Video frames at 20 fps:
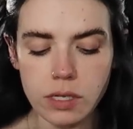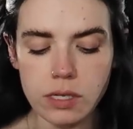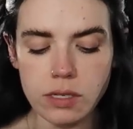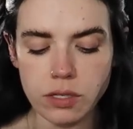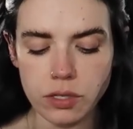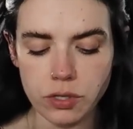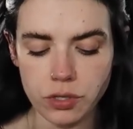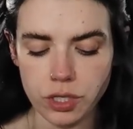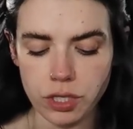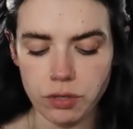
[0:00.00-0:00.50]

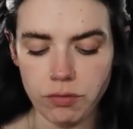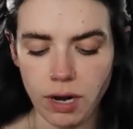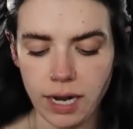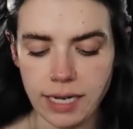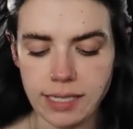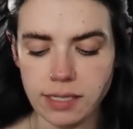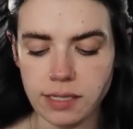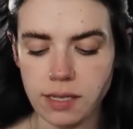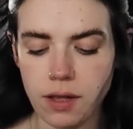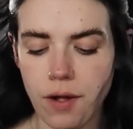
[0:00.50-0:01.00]
sushi
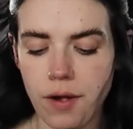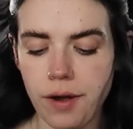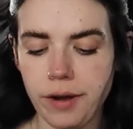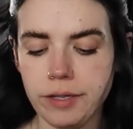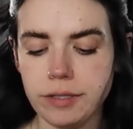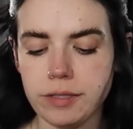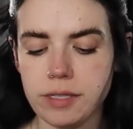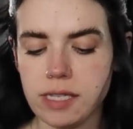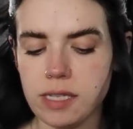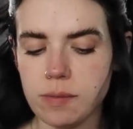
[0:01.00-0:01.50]
rice,
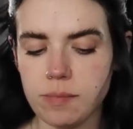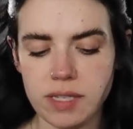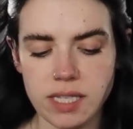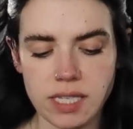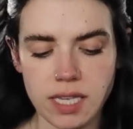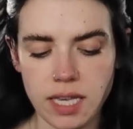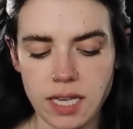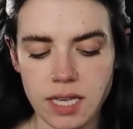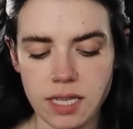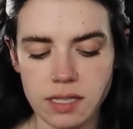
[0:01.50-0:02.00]
some
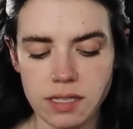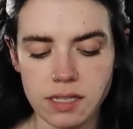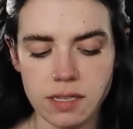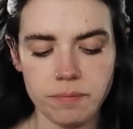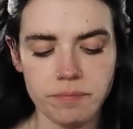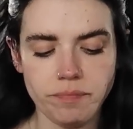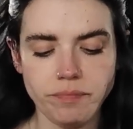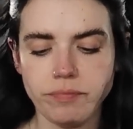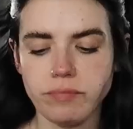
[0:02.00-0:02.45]
seeds.